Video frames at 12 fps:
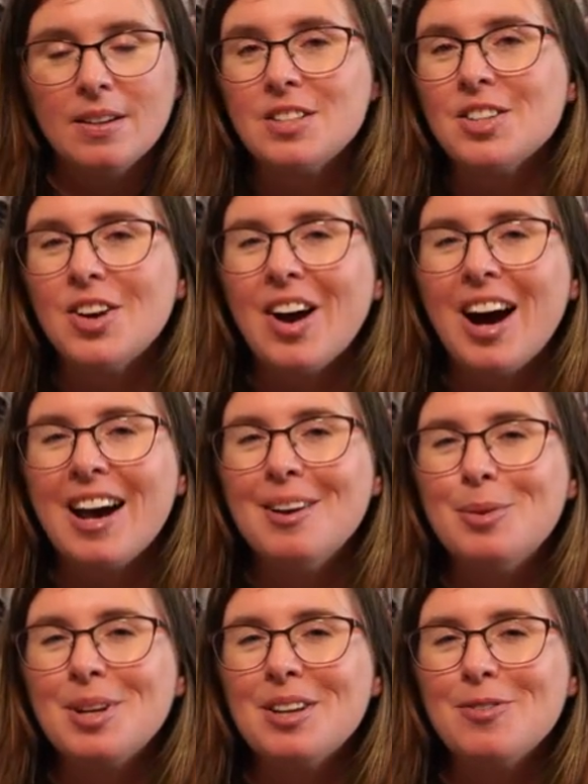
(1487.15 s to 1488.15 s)
So I
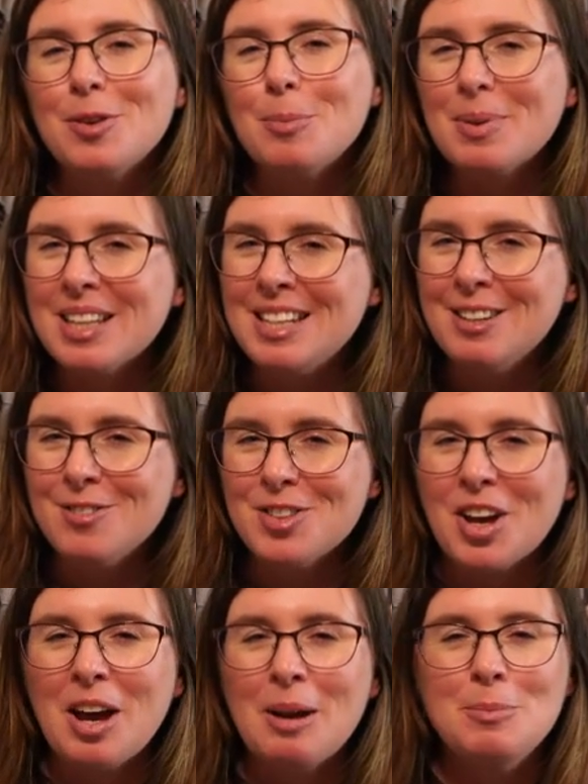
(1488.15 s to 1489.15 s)
will give you plenty of
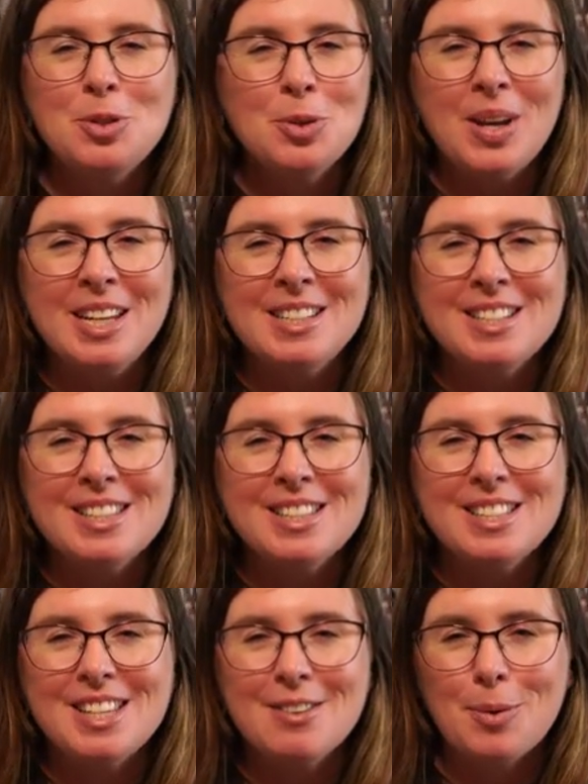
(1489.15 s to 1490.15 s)
time to enter
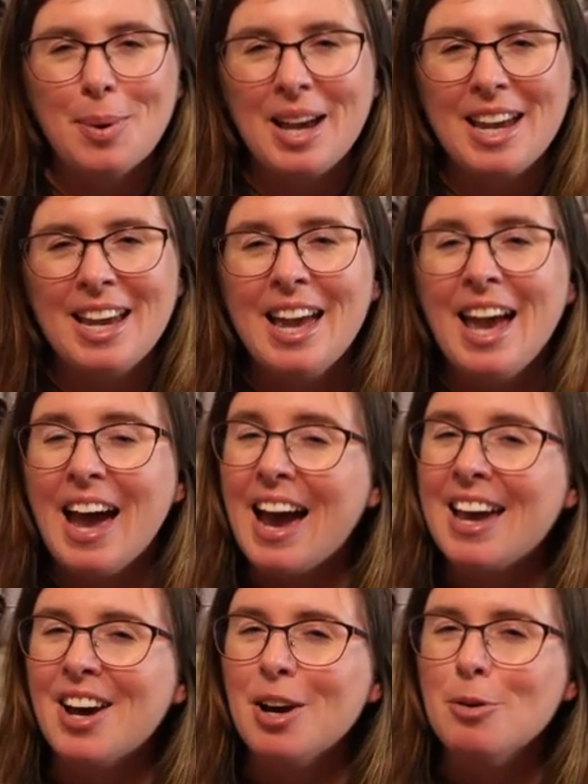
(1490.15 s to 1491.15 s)
this giveaway,
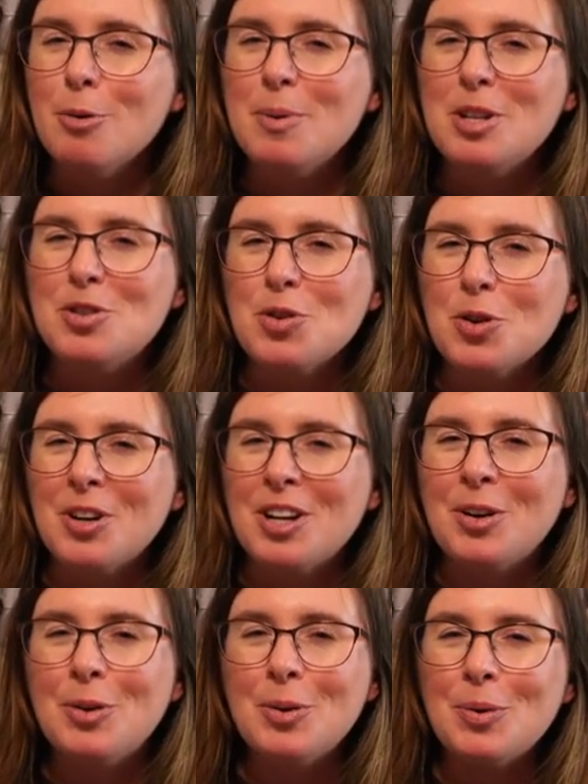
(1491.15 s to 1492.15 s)
and I will be
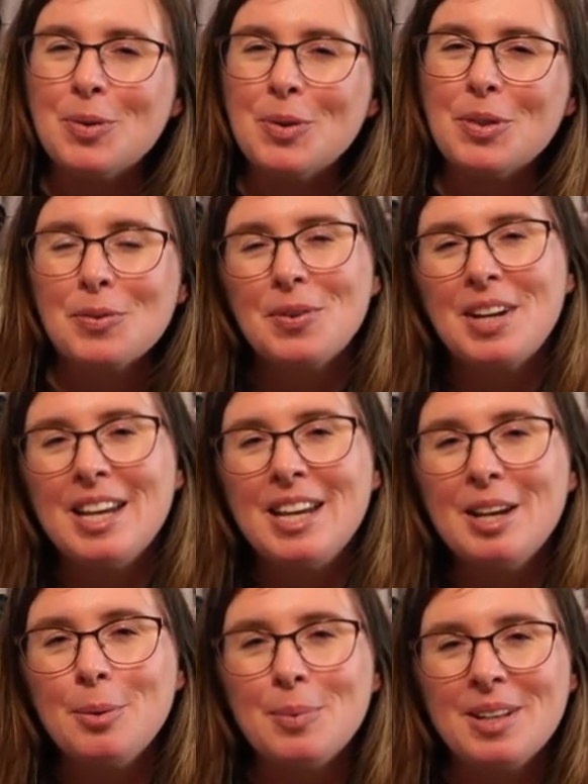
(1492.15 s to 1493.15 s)
drawing all
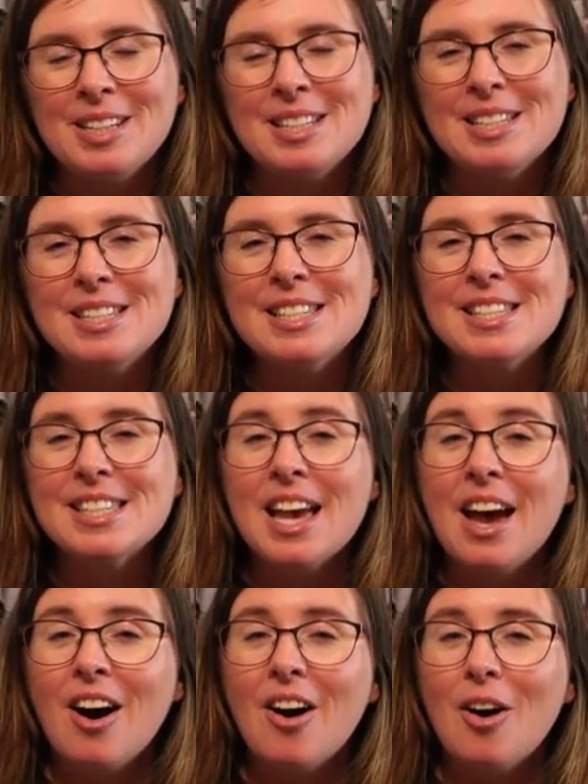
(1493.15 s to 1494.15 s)
three winners
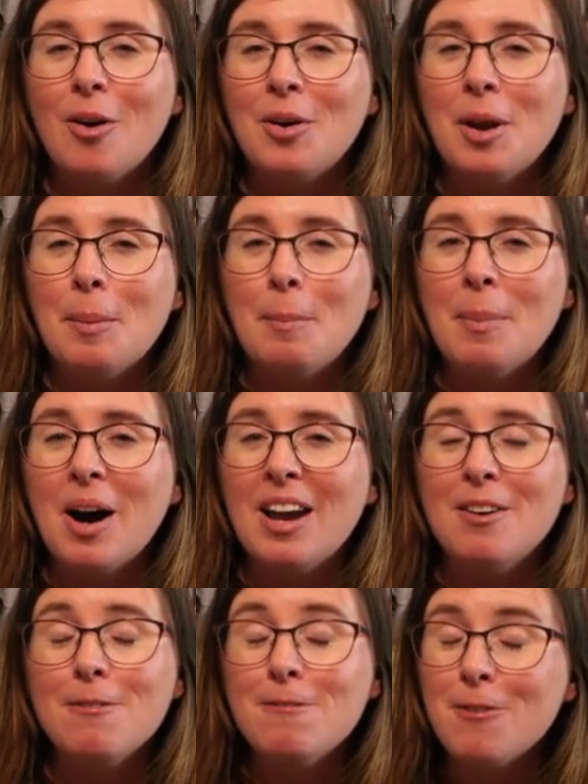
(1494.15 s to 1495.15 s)
on
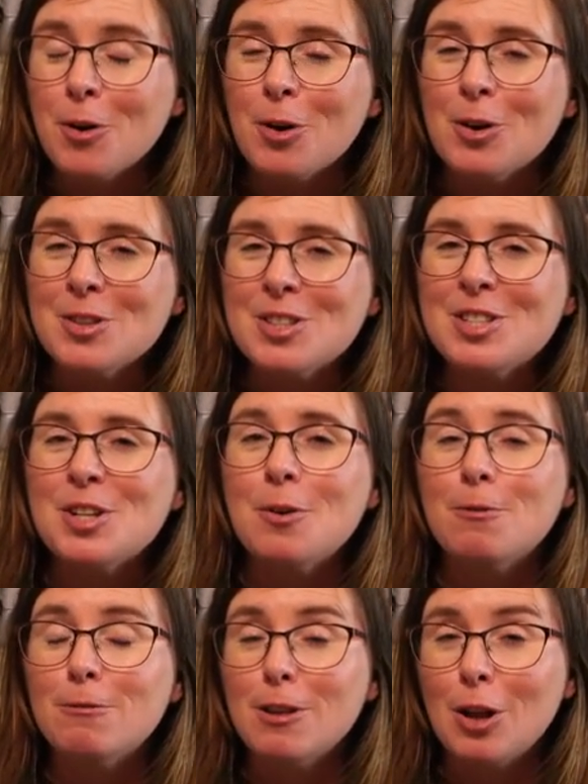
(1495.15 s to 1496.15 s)
my first
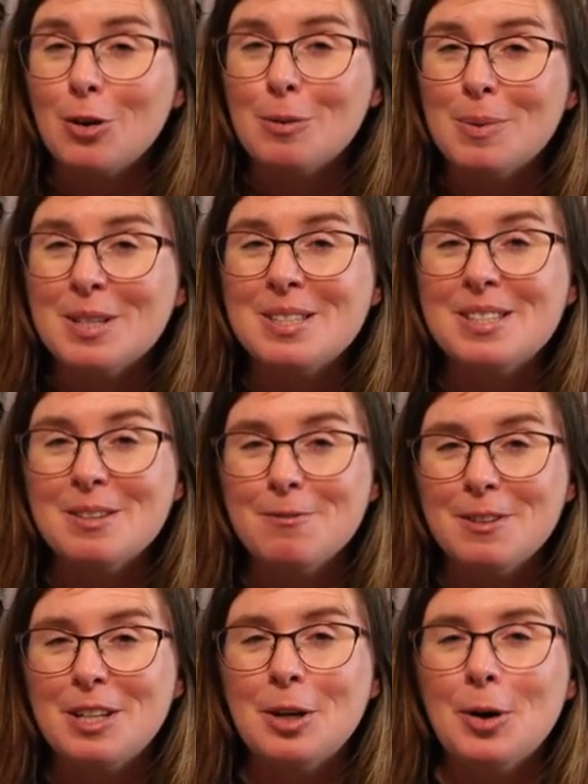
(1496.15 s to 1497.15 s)
Vlogmas
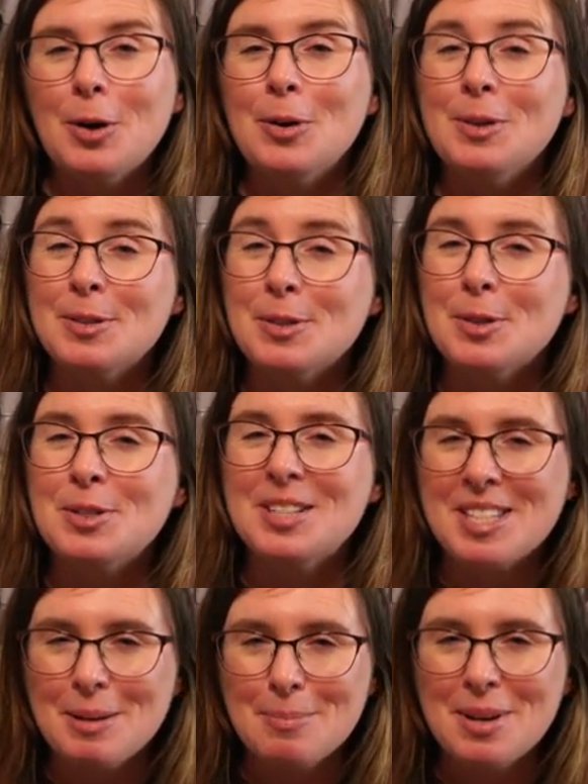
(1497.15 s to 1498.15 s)
video, so
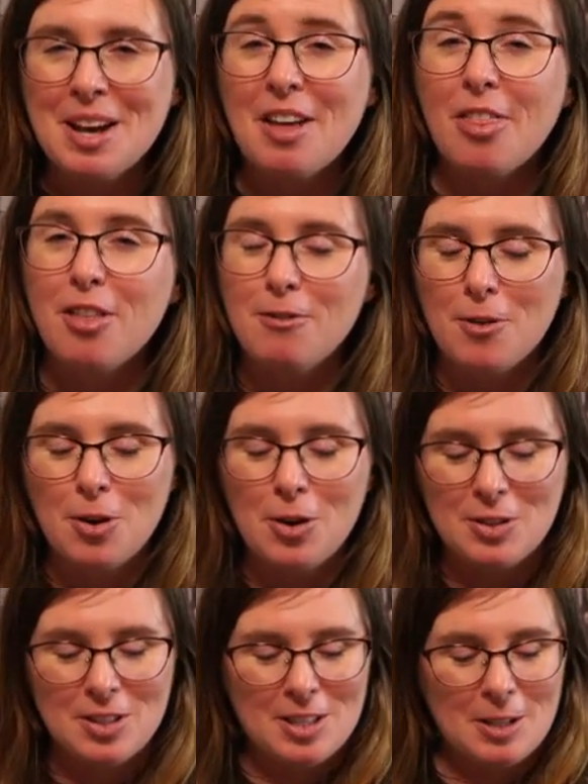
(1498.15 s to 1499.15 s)
December the
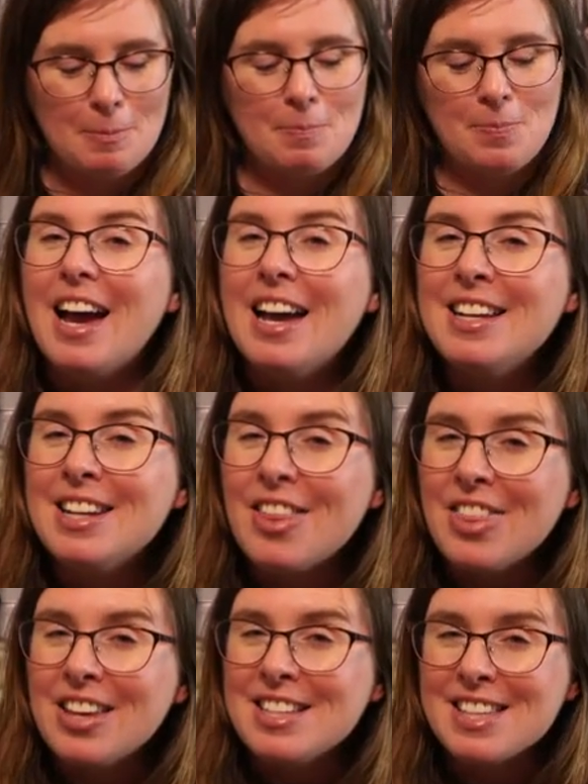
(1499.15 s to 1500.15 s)
1st.
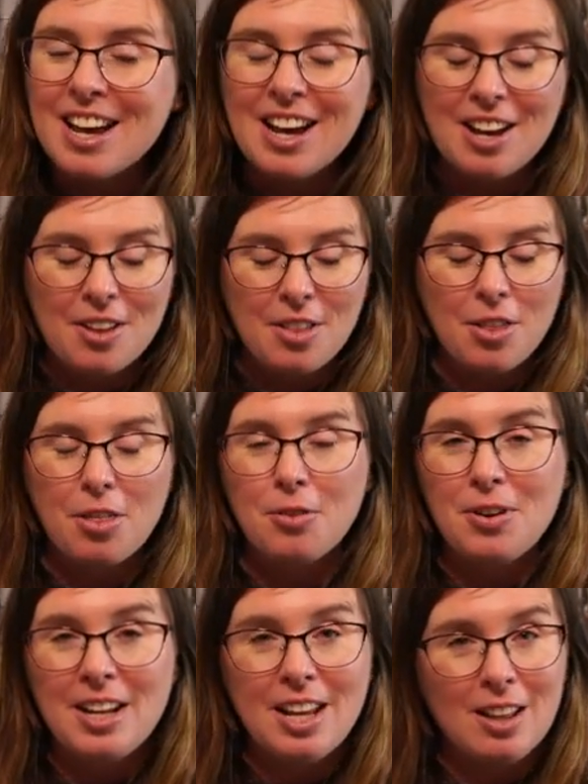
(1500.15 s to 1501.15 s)
And these are the
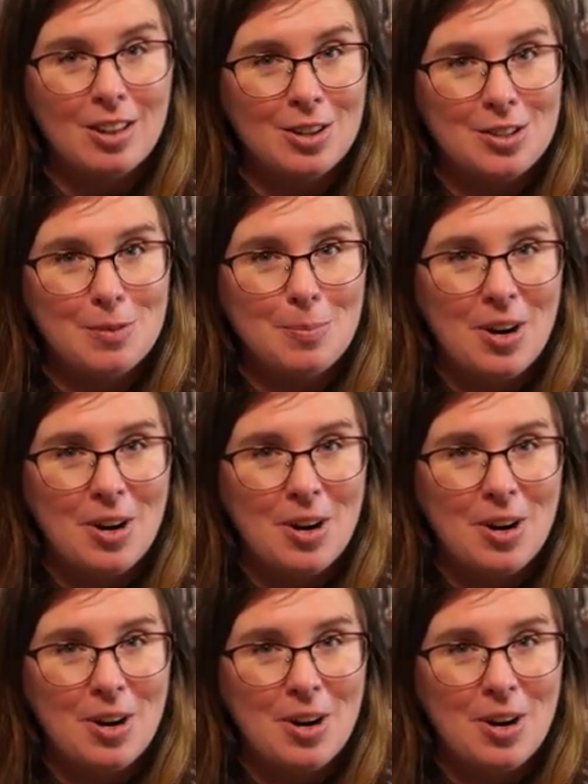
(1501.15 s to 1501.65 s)
three lots of